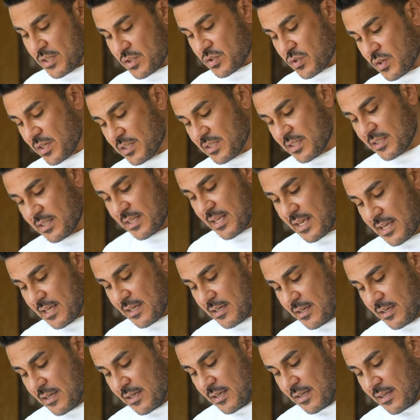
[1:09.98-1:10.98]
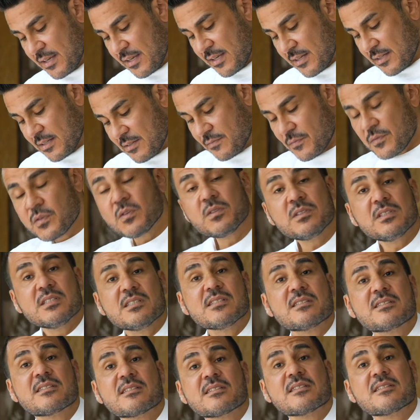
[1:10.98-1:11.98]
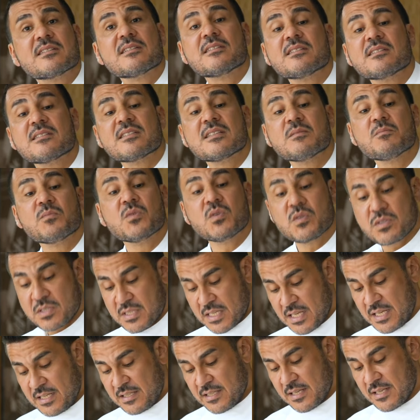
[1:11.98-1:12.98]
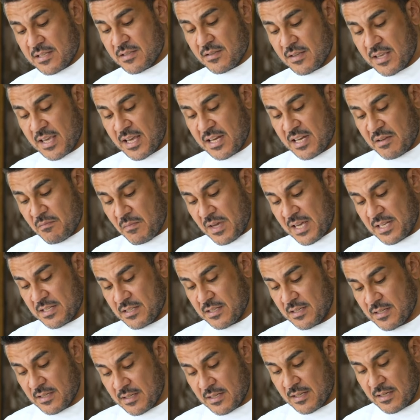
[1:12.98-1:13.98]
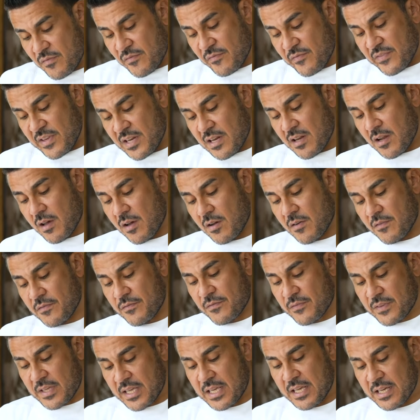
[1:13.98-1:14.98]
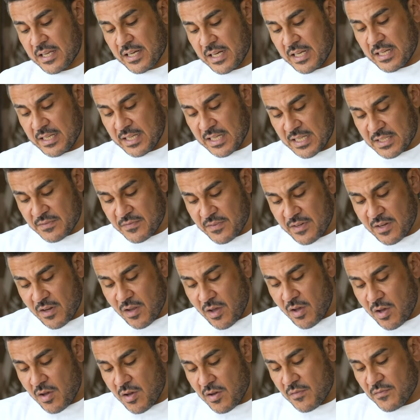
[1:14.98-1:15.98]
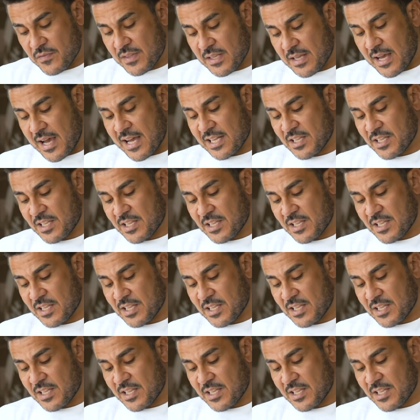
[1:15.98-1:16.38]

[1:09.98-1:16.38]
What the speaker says: enjoy the day. The food is the most easiest you can imagine. We love ingredients, we love the